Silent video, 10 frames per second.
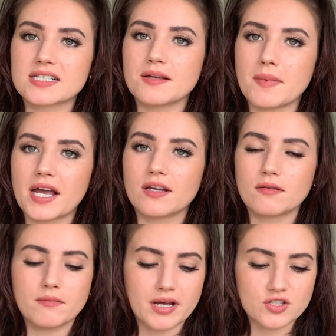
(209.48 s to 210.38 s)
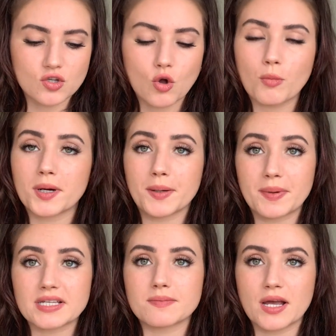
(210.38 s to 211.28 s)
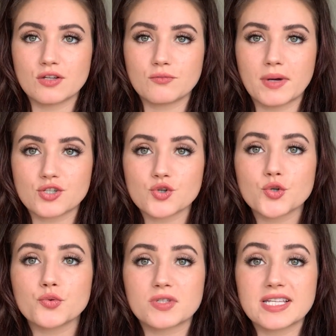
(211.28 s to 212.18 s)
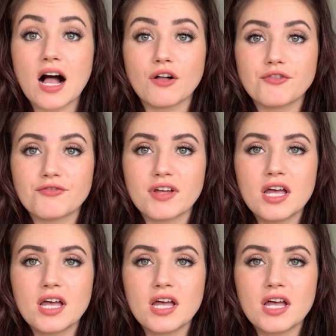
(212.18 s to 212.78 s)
my soul purpose, my true self,